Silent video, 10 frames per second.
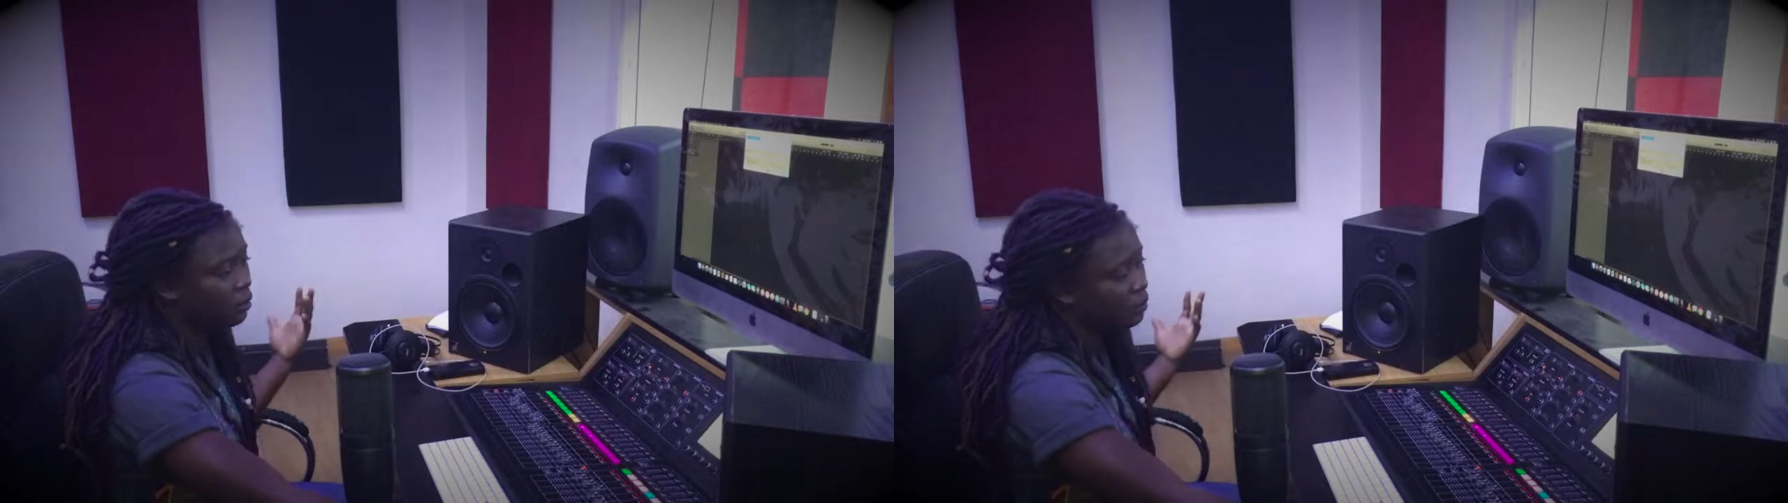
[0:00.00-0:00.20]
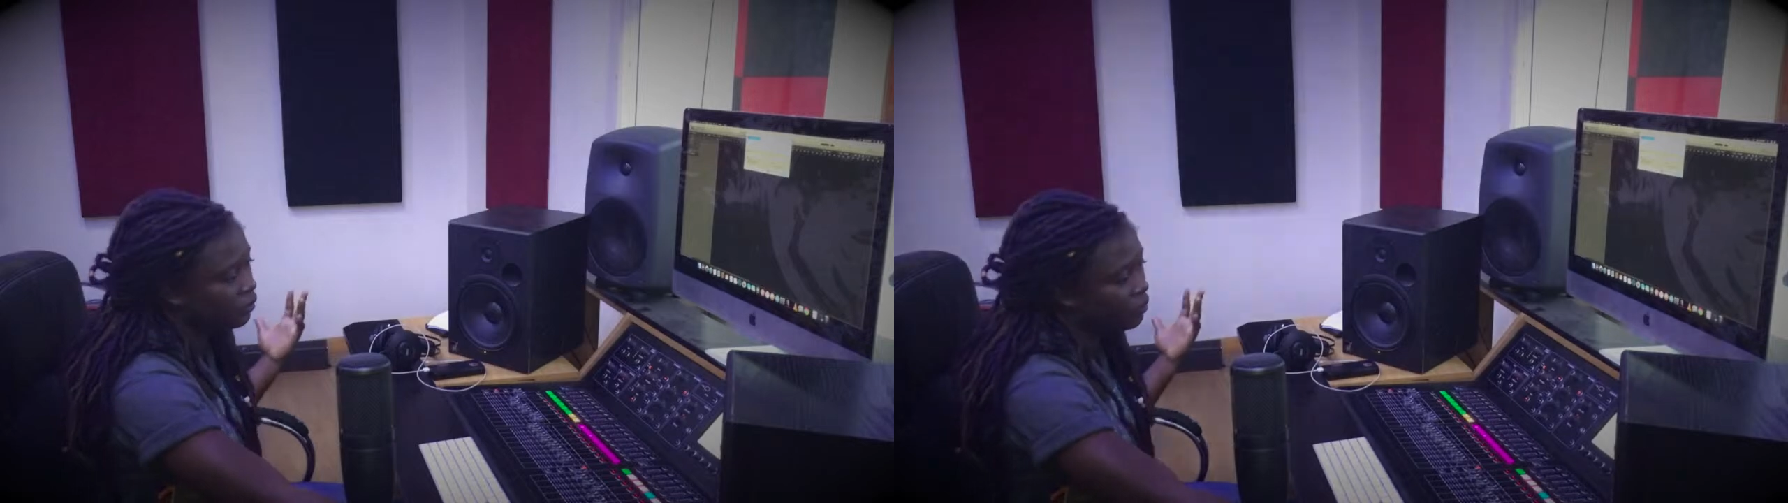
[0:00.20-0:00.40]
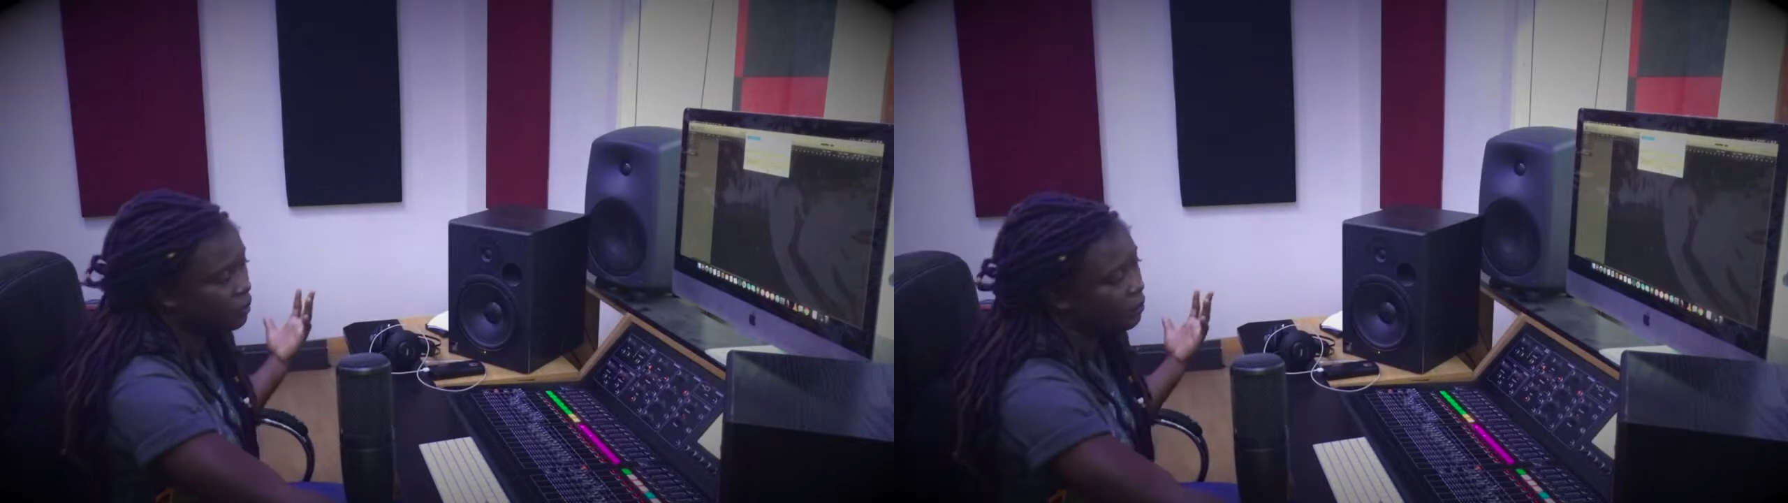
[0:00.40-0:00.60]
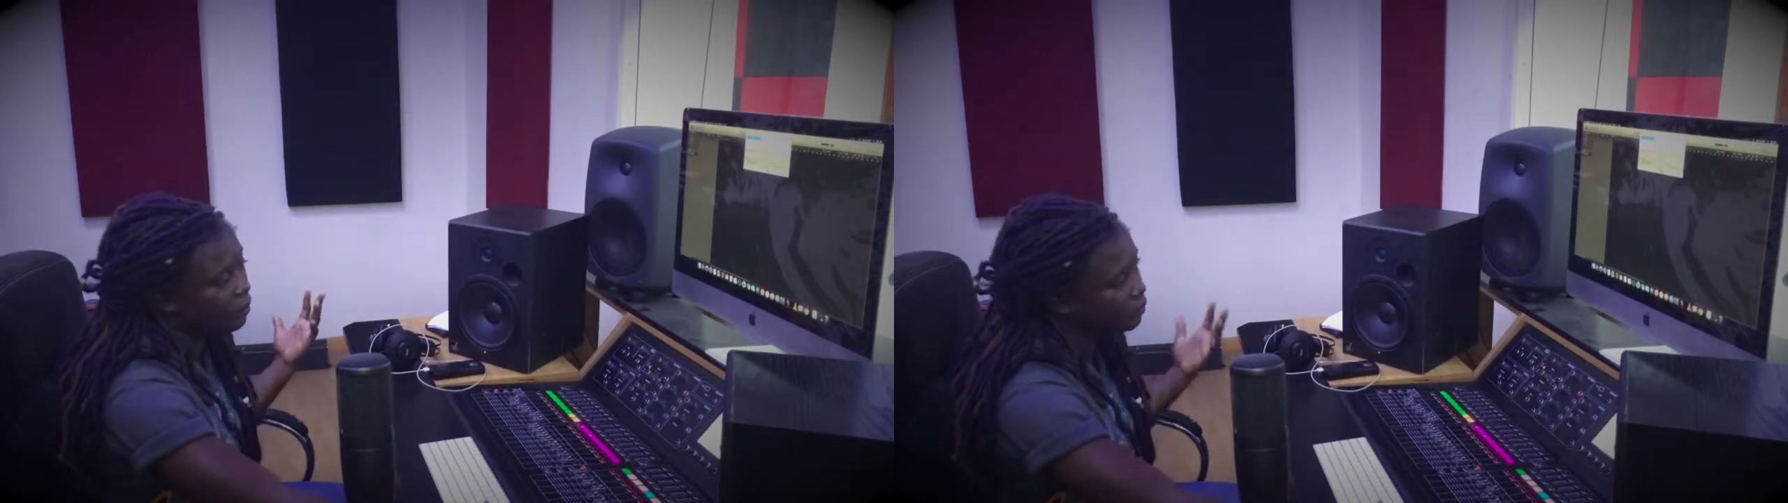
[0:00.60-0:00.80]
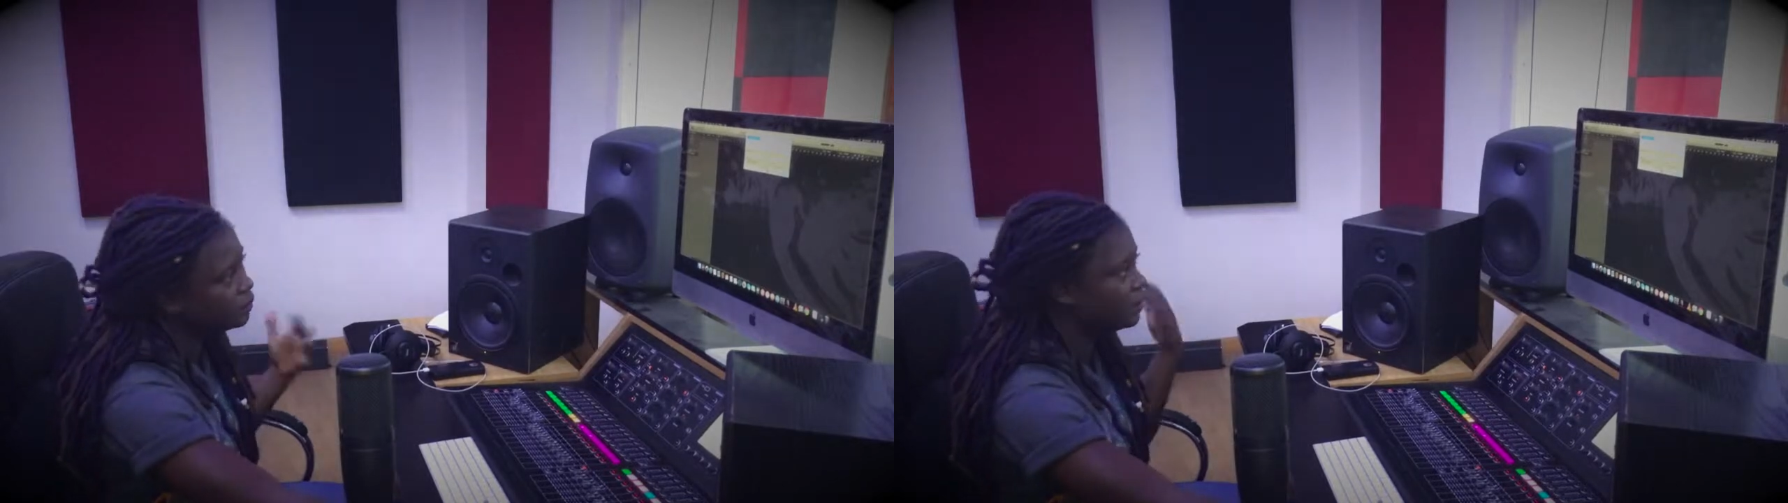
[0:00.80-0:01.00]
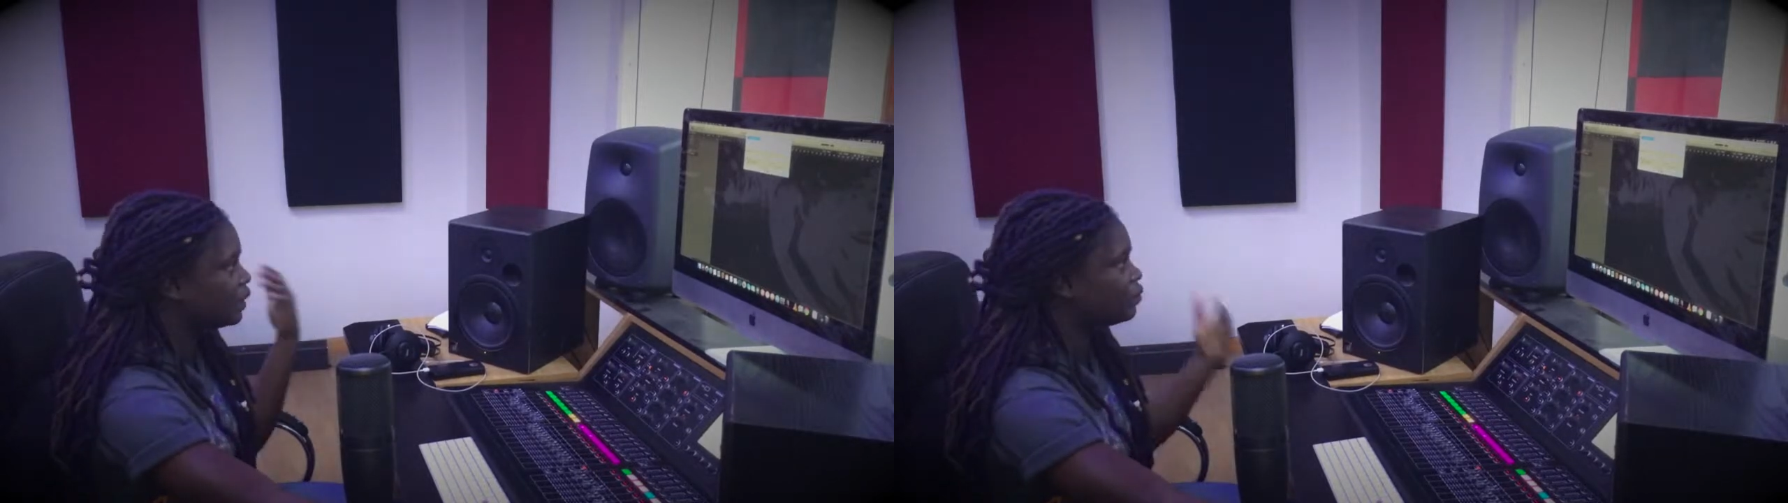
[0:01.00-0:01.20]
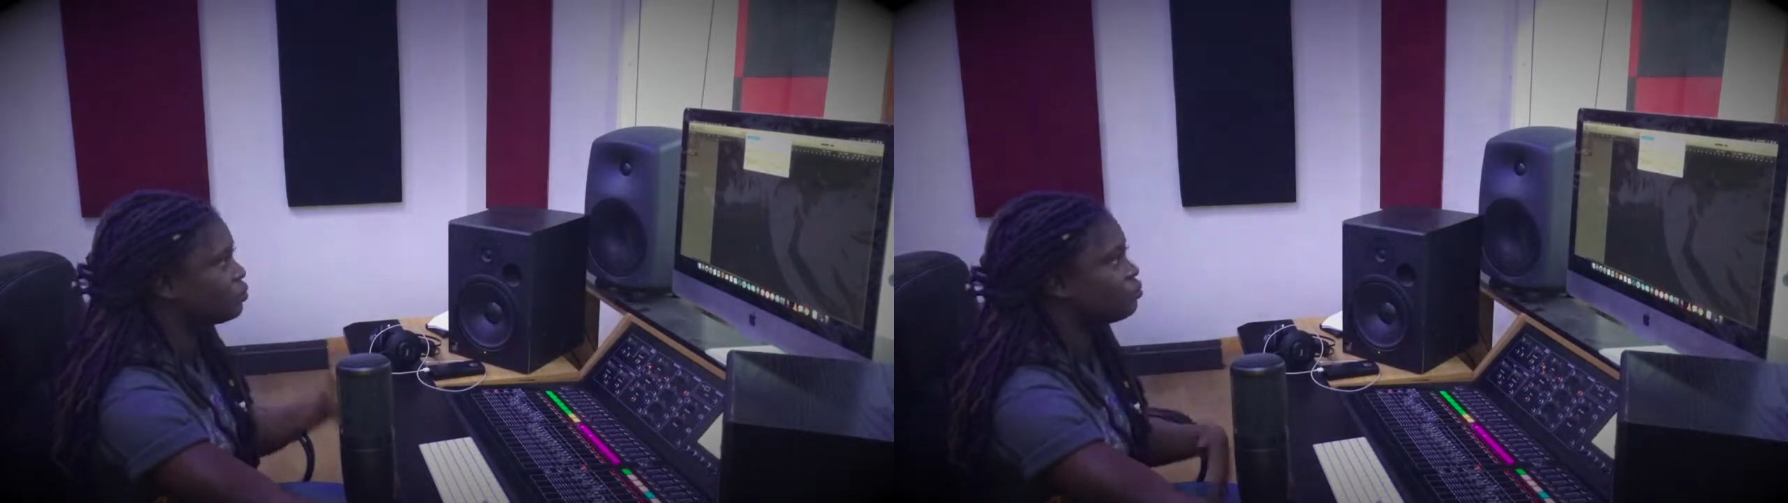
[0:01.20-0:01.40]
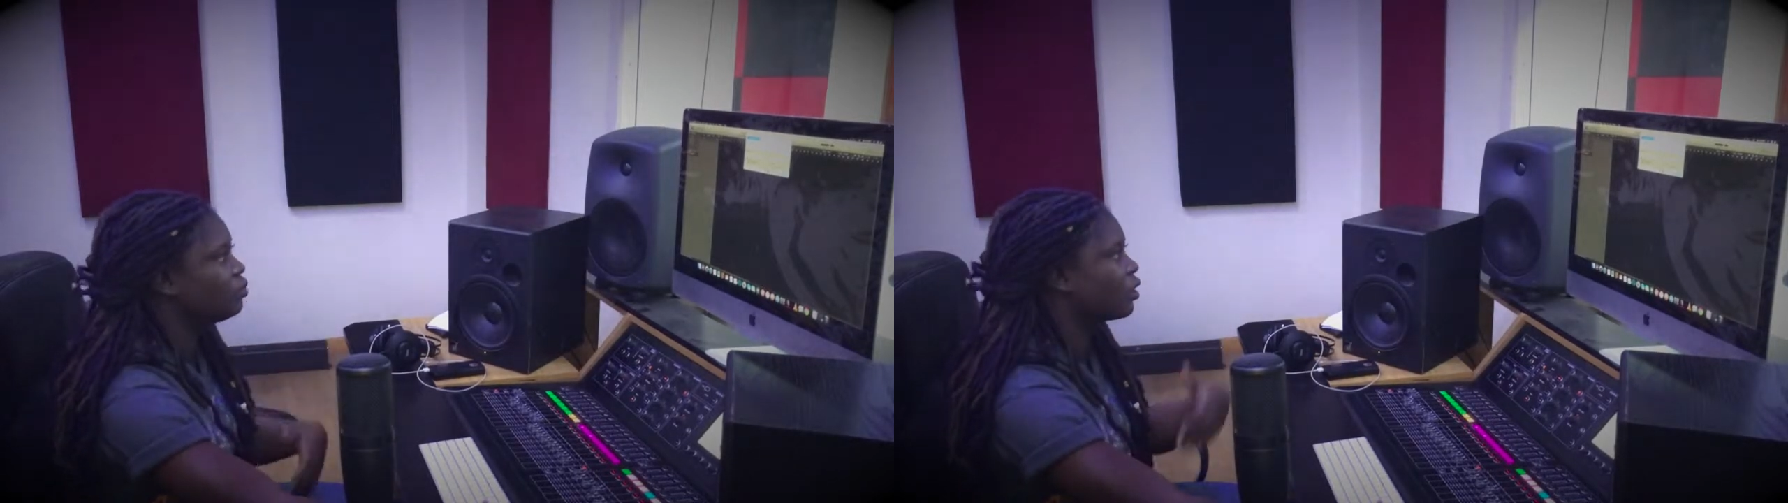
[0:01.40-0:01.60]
coming out from my mouth here to